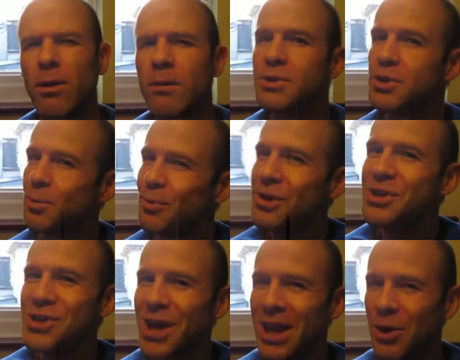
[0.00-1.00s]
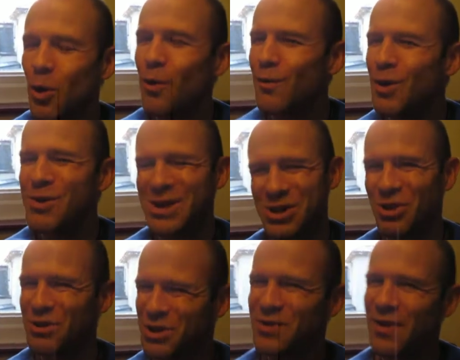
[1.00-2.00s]
or as you appreciate in all foods, it's
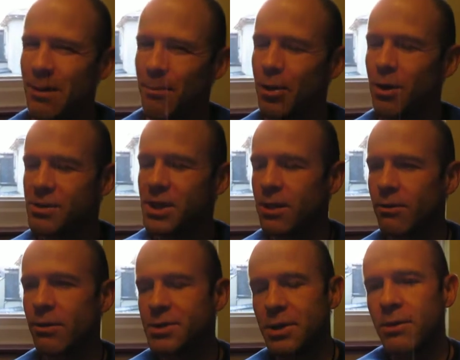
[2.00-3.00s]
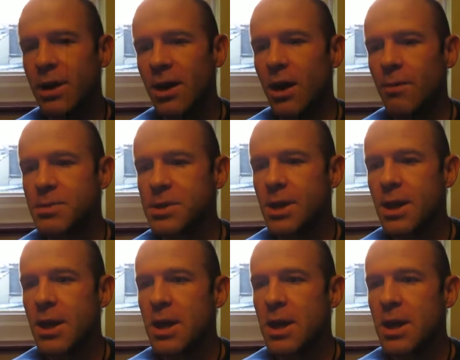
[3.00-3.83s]
not just fat and protein, they're also carbs.